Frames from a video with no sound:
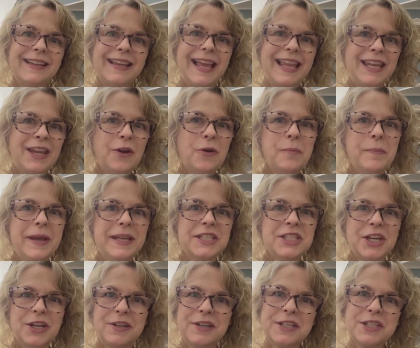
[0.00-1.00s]
Hello, my
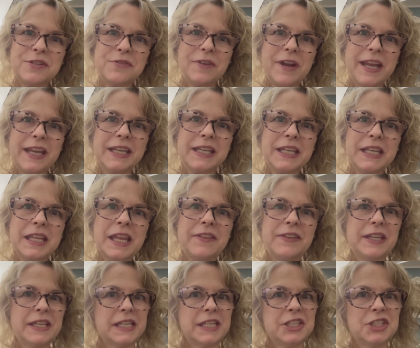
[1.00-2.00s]
cherished friends.
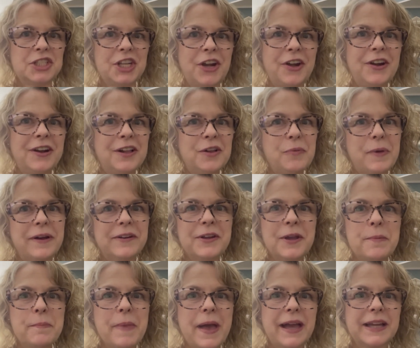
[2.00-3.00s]
This is Cheryl.
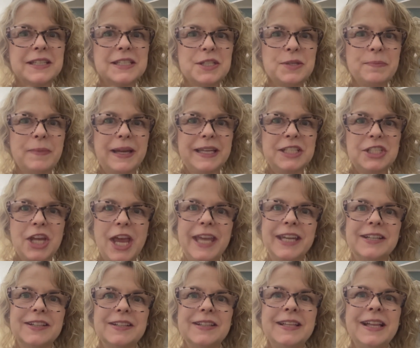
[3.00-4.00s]
Welcome back to my
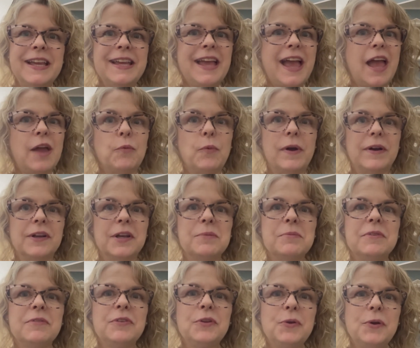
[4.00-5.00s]
channel, and welcome
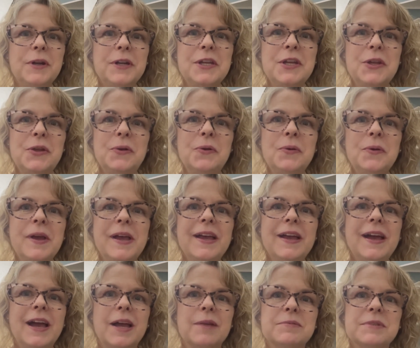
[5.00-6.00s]
if you are new.
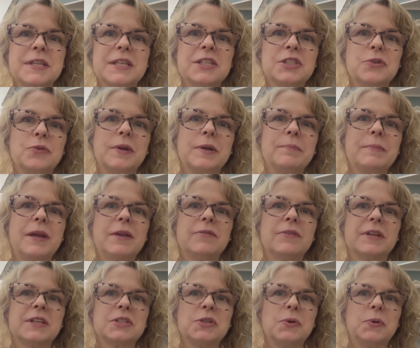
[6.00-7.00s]
I'm just showing my
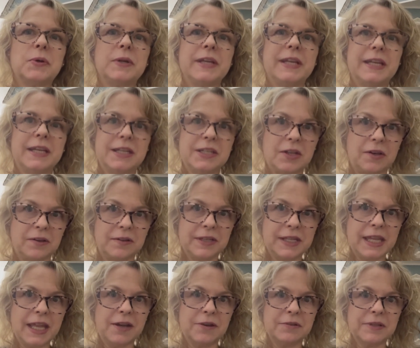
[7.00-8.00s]
Victorian doll's
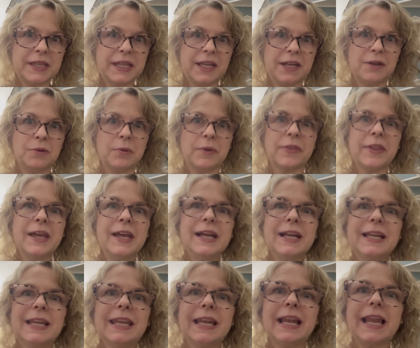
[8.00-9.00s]
house here with
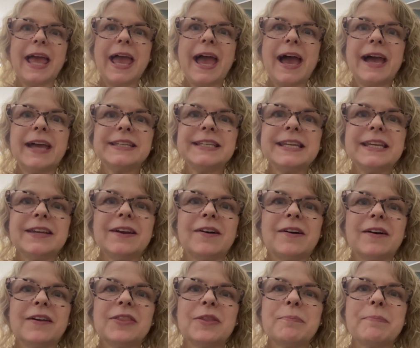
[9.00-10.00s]
little Addie
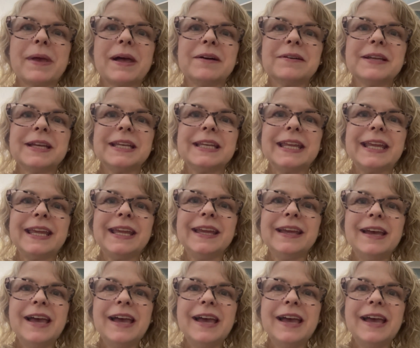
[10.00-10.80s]
on the balcony.